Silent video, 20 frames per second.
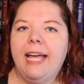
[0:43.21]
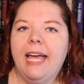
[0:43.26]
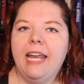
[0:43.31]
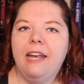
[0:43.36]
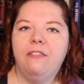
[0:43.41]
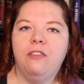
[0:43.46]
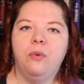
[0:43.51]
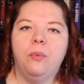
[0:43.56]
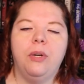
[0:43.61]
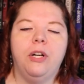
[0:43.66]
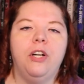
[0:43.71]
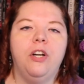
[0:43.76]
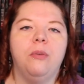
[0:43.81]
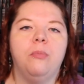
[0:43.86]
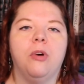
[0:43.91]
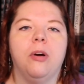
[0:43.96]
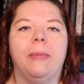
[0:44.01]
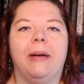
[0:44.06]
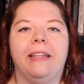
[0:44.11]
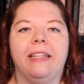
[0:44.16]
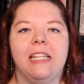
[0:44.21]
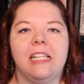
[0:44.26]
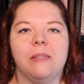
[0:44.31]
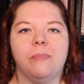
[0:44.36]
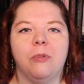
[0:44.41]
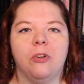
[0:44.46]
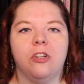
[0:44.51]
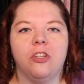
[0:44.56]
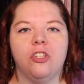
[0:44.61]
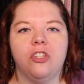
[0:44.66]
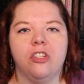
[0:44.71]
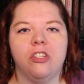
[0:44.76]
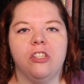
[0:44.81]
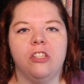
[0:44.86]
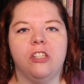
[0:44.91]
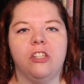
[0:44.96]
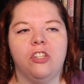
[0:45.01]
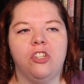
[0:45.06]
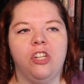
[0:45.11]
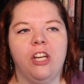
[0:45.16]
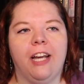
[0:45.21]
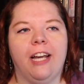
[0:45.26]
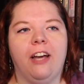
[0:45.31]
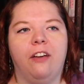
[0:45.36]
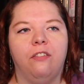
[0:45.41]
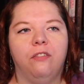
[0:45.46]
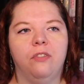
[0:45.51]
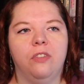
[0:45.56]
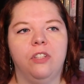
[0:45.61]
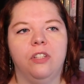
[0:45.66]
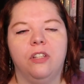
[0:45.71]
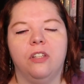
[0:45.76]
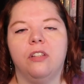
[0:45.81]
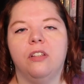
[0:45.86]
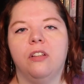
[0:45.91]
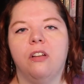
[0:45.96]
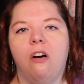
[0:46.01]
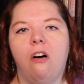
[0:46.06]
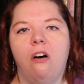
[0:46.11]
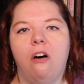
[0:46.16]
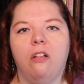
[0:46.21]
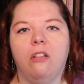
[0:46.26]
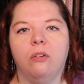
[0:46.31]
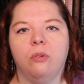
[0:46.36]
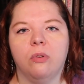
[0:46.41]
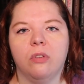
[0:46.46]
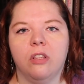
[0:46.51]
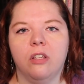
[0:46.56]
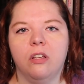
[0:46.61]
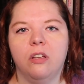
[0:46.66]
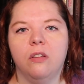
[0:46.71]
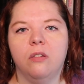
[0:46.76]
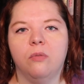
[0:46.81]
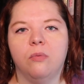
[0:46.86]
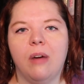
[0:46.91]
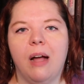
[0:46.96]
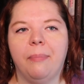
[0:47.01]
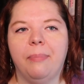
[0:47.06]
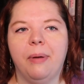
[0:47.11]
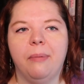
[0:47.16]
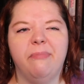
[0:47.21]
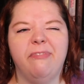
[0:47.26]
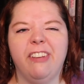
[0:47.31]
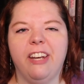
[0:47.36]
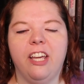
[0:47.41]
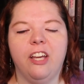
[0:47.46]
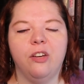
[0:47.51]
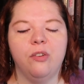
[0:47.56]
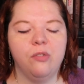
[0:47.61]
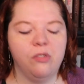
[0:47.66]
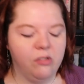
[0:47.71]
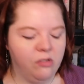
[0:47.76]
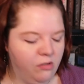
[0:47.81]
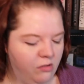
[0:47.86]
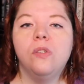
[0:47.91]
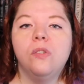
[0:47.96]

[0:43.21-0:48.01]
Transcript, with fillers: Again, if you want to know more about these books, just check out the haul or the wrap-up videos.